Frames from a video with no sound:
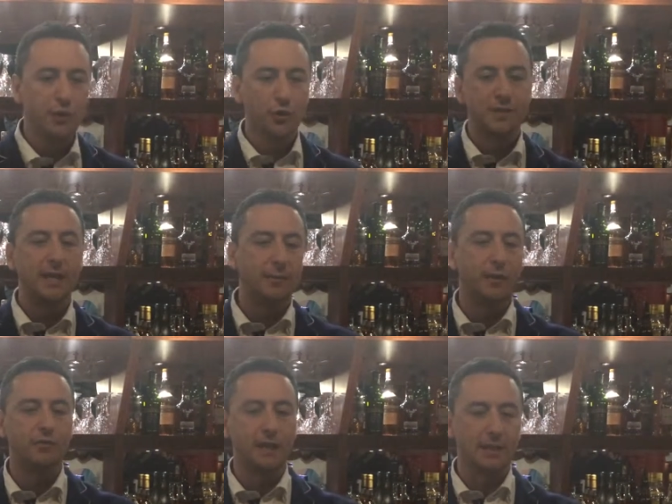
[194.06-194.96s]
you're dealing
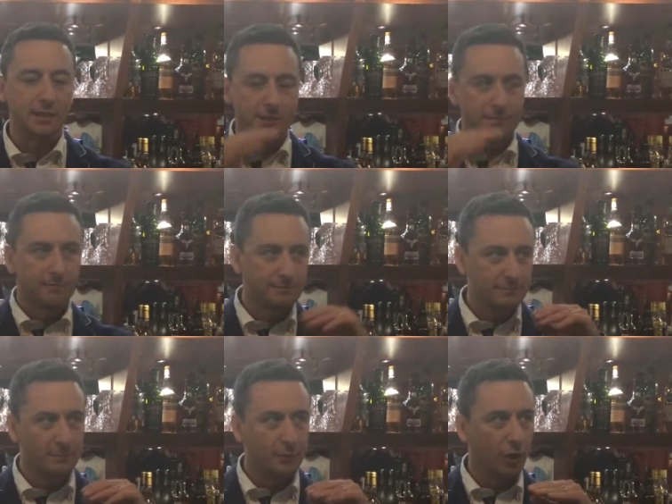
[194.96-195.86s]
with a drink that's
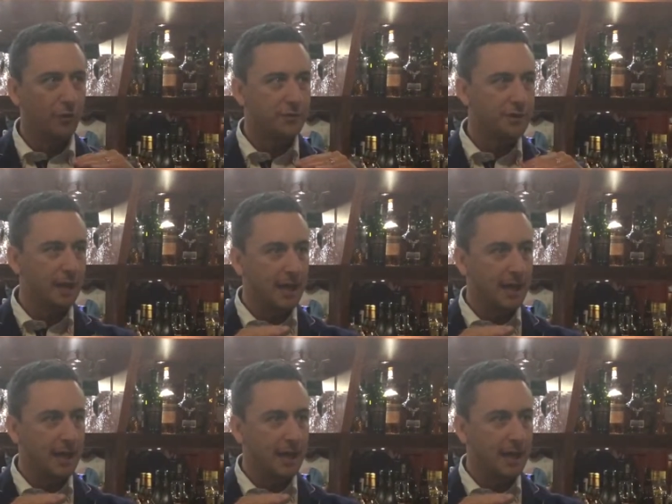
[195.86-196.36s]
got,